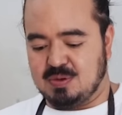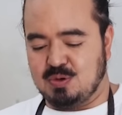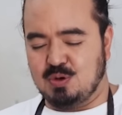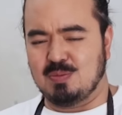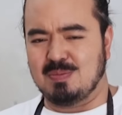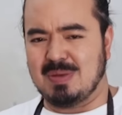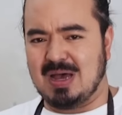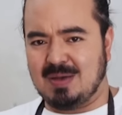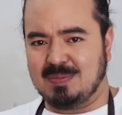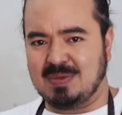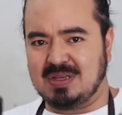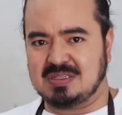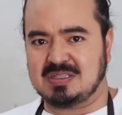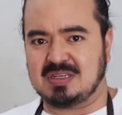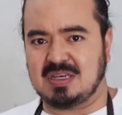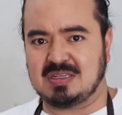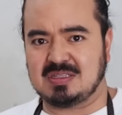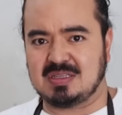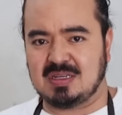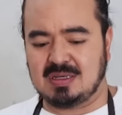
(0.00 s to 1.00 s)
umami
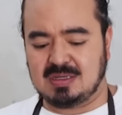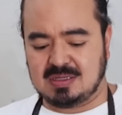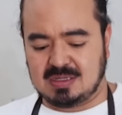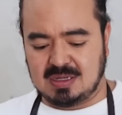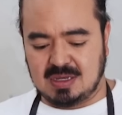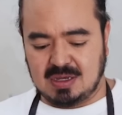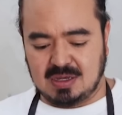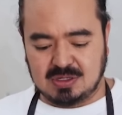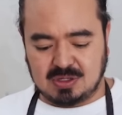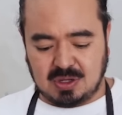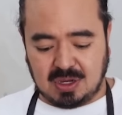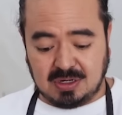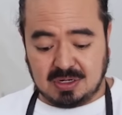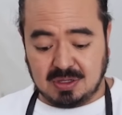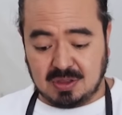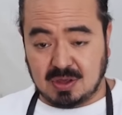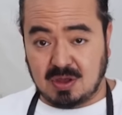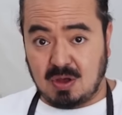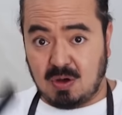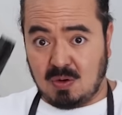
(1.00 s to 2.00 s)
seasonings. So into
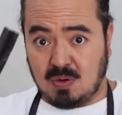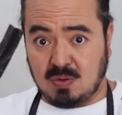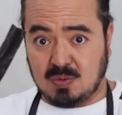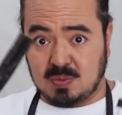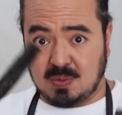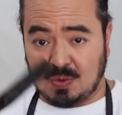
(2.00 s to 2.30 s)
the cold